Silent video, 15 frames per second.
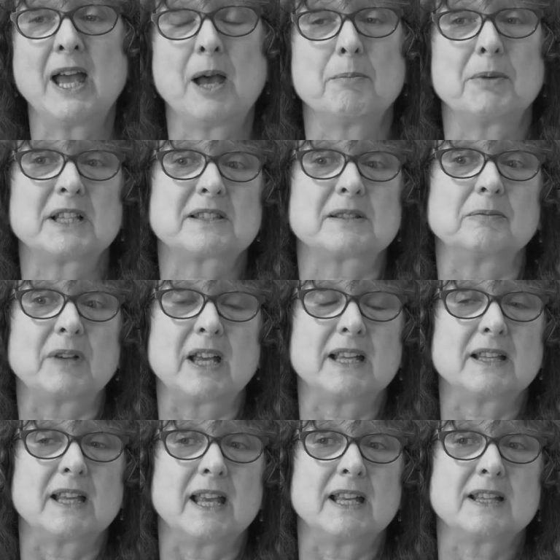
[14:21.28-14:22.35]
But
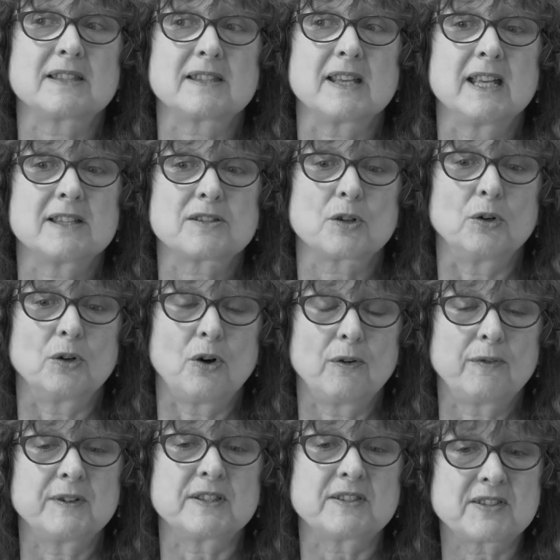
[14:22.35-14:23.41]
it's
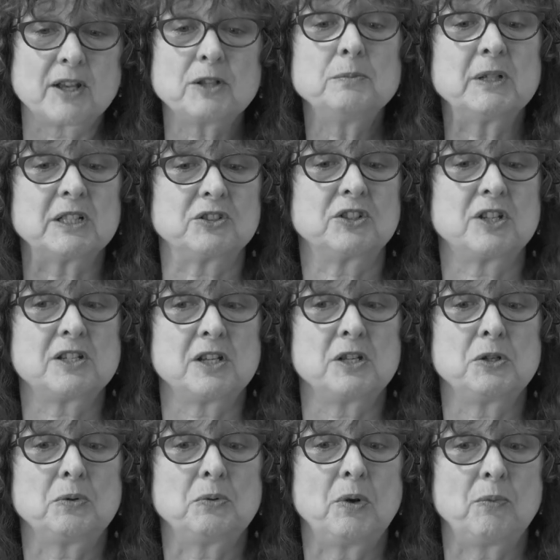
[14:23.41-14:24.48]
often so much to
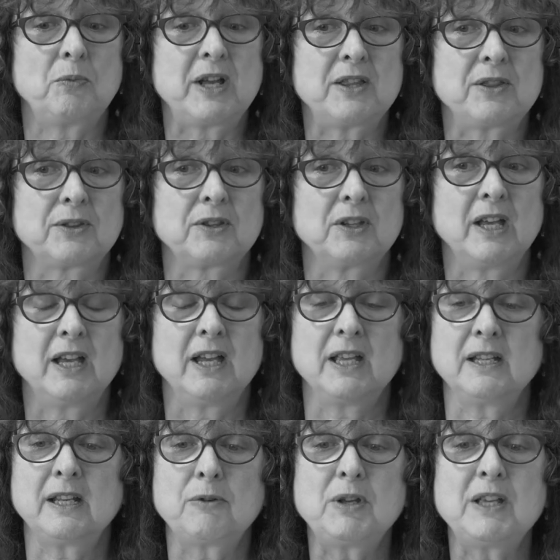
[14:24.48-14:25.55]
do with,
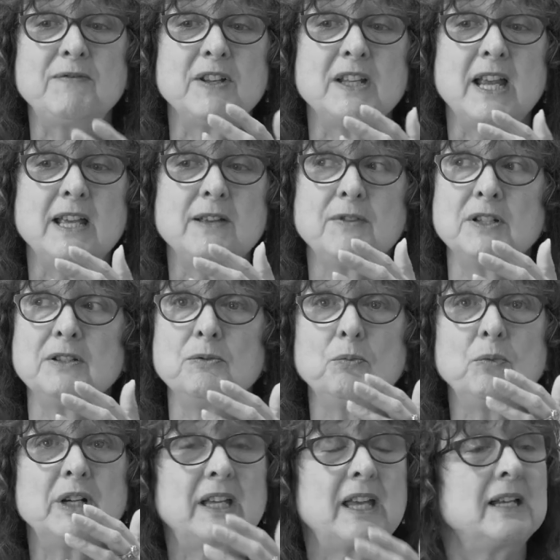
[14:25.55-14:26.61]
you know, even
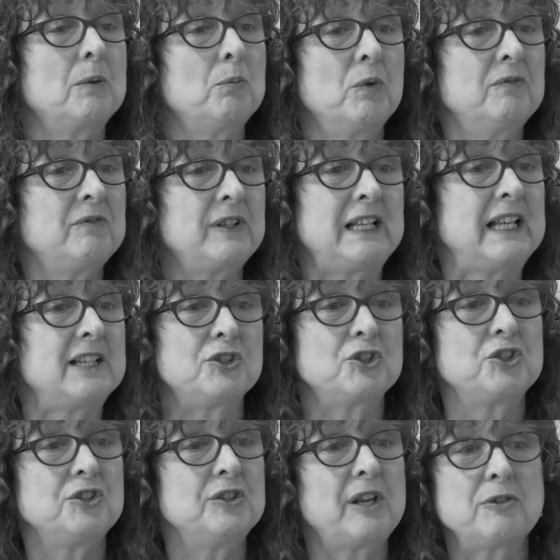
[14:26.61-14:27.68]
working in one
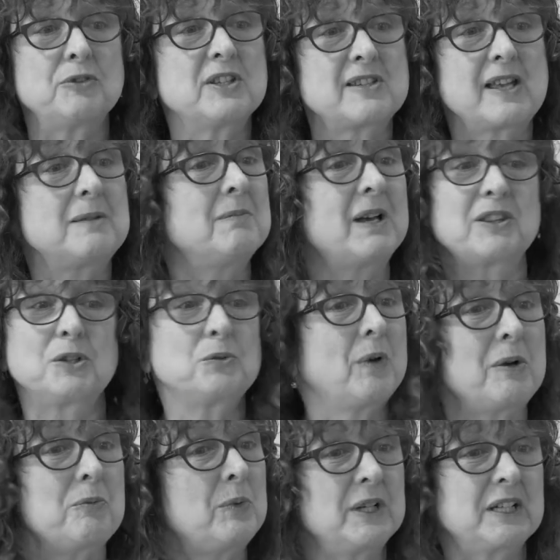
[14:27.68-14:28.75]
village, you know, the same method
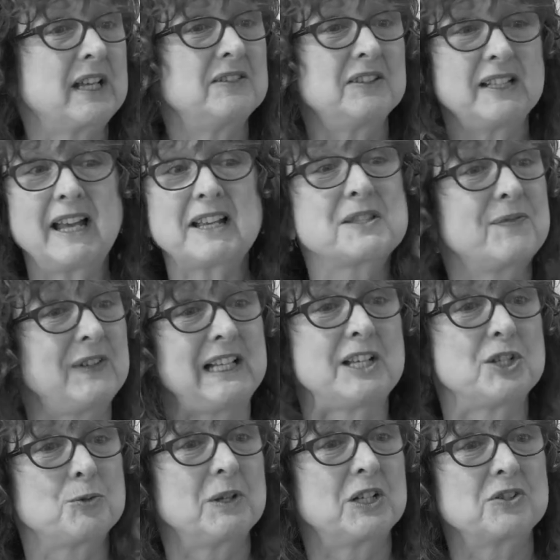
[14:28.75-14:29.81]
won't work in the next
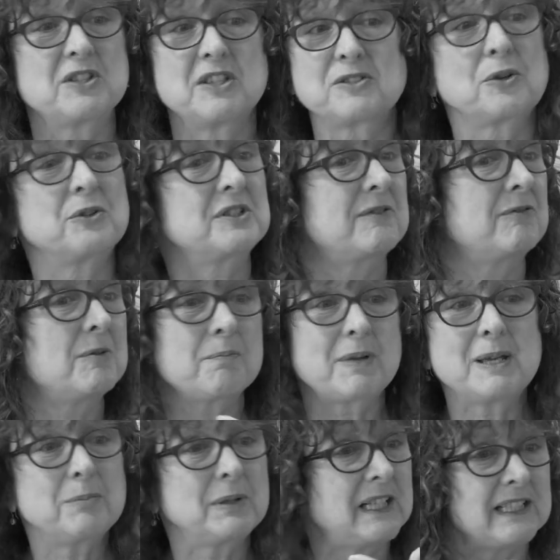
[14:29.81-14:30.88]
village because it's got different
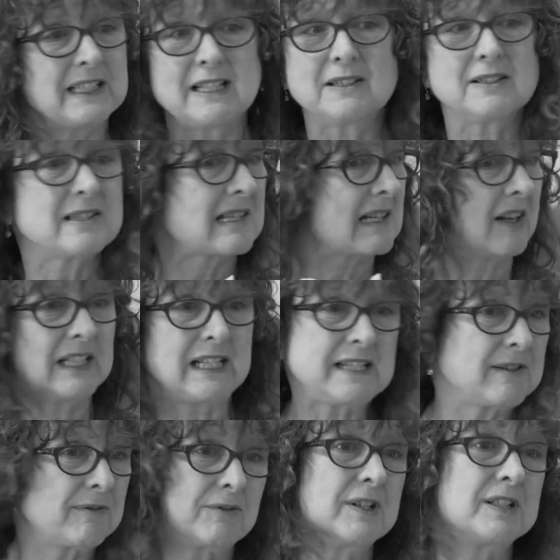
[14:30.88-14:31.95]
people in it and slightly
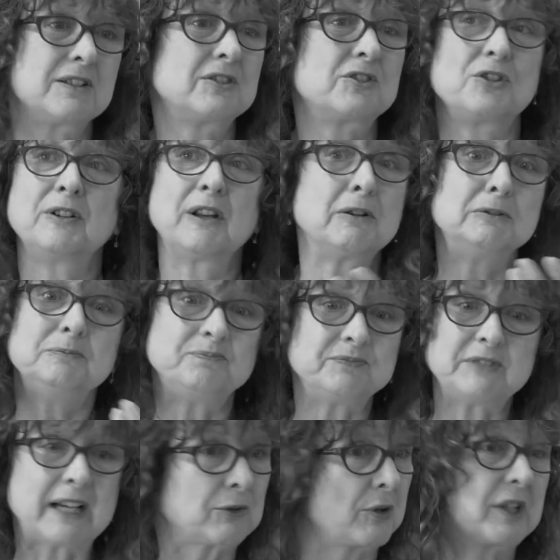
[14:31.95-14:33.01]
different, you know,
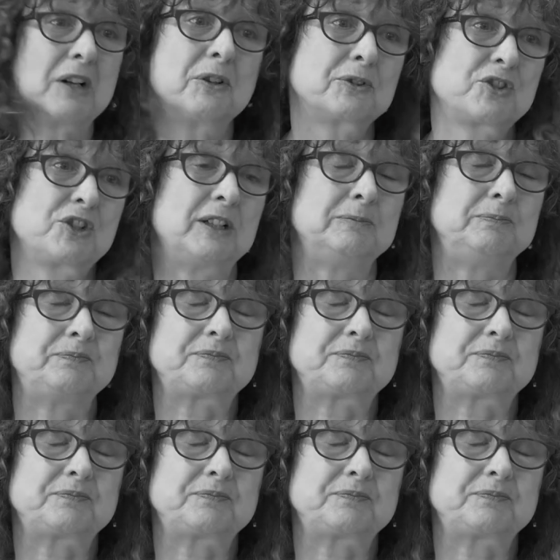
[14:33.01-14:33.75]
agriculture.